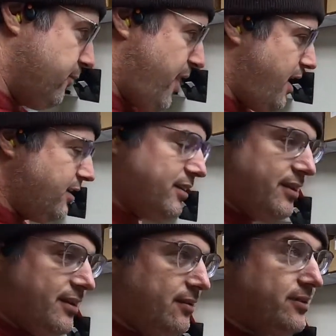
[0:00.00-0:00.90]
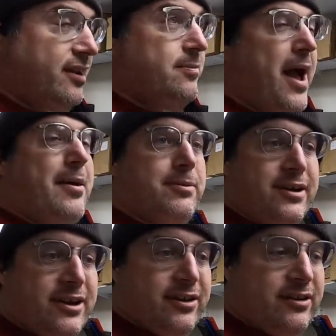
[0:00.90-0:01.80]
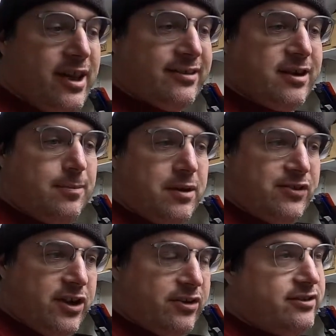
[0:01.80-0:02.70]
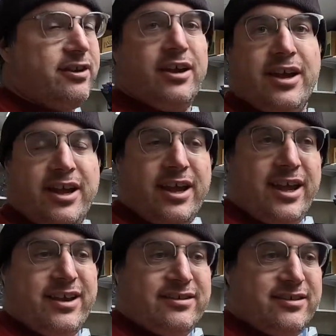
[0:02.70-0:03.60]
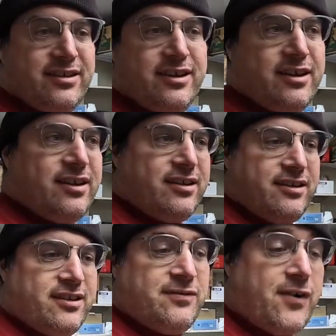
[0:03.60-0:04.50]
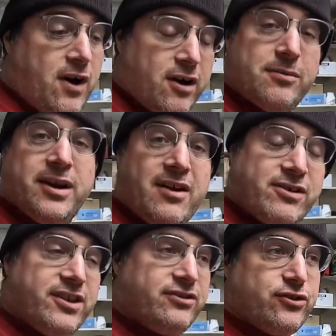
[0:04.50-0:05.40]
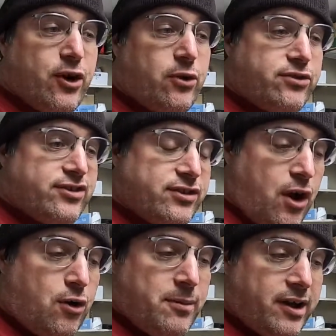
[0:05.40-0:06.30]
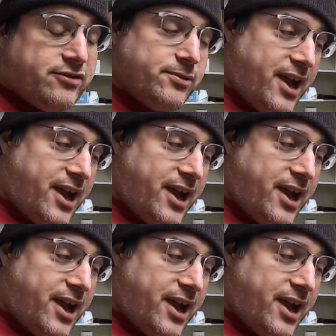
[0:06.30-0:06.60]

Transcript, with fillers: Well, what's ended up happening here in the last couple of years is the farm and everything's grown so much.